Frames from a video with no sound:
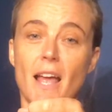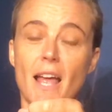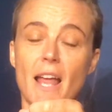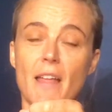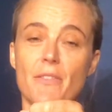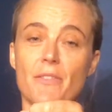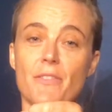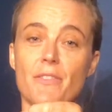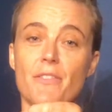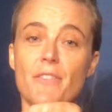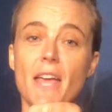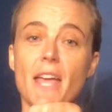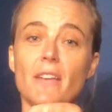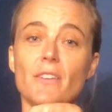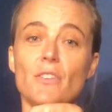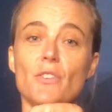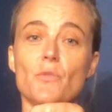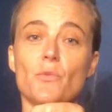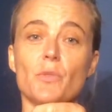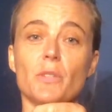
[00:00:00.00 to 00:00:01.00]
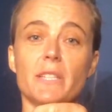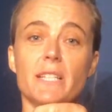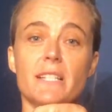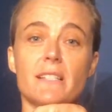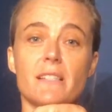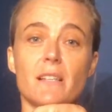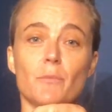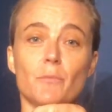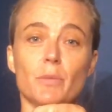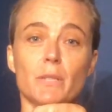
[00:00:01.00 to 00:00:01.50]
and then you
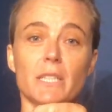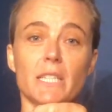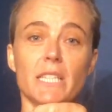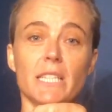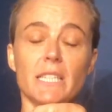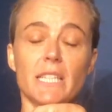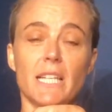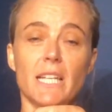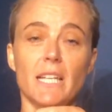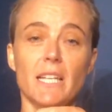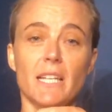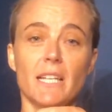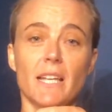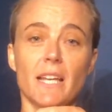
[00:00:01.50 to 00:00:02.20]
release completely,